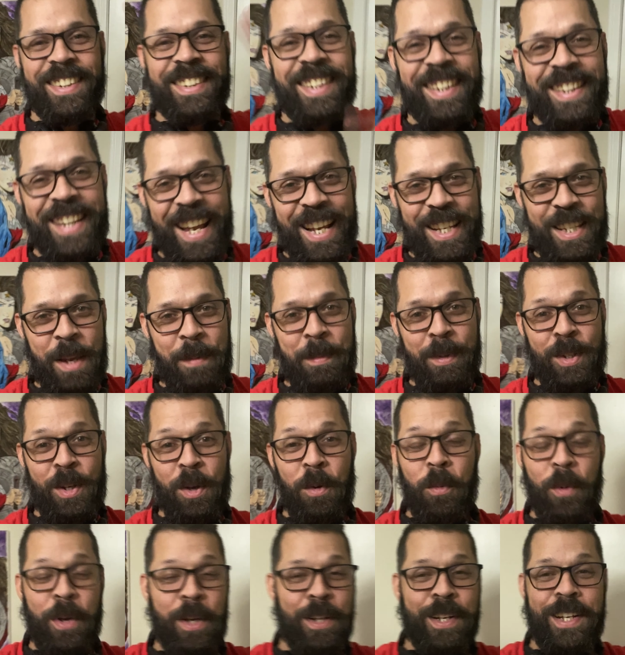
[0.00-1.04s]
In today's
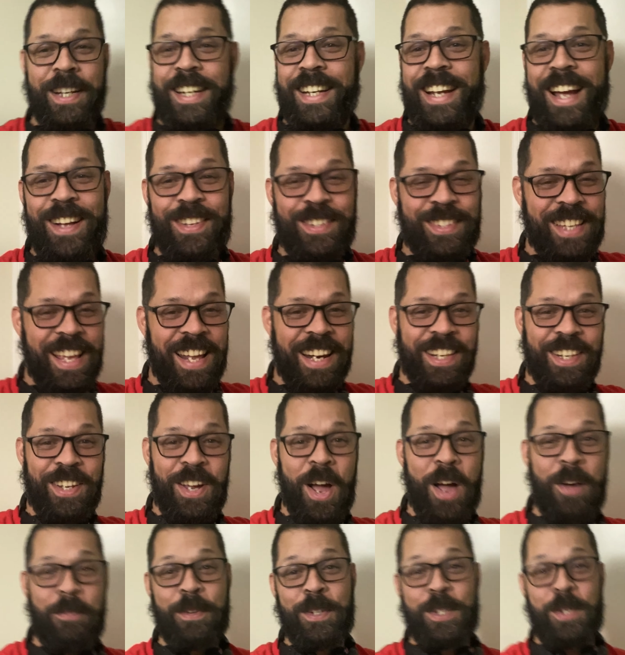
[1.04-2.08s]
episode, we are getting outside of the
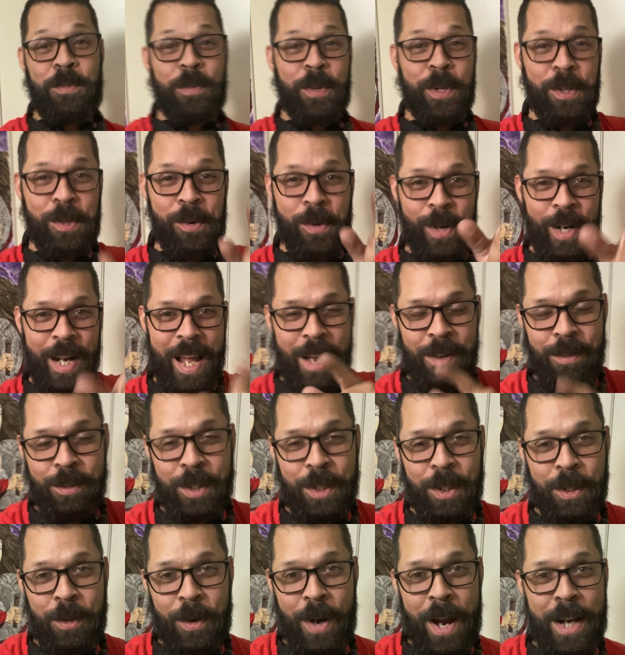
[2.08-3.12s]
office and we're going out
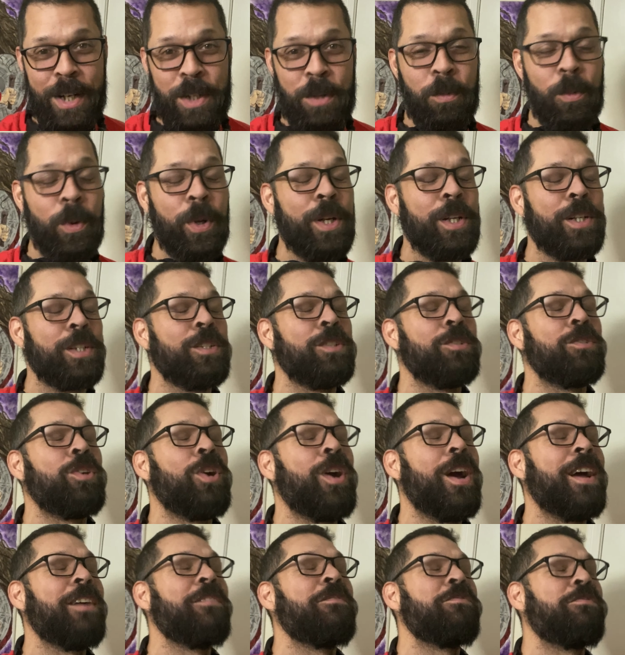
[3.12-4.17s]
into the garage and we're going to
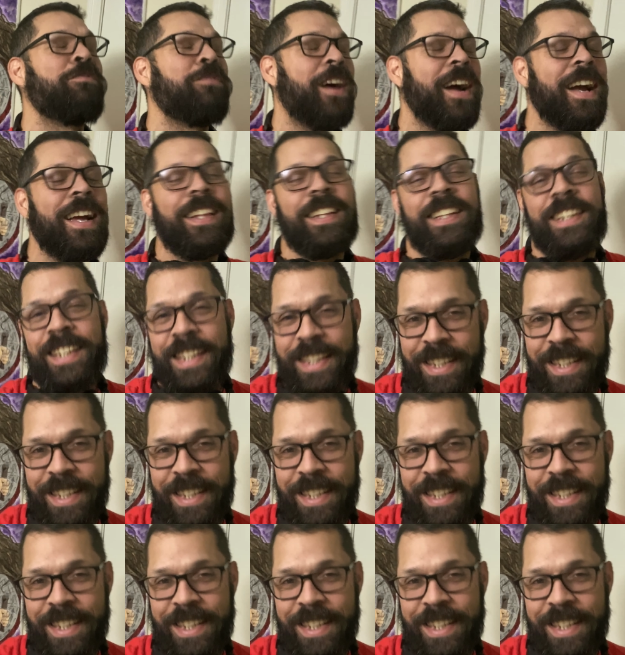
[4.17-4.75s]
try and finally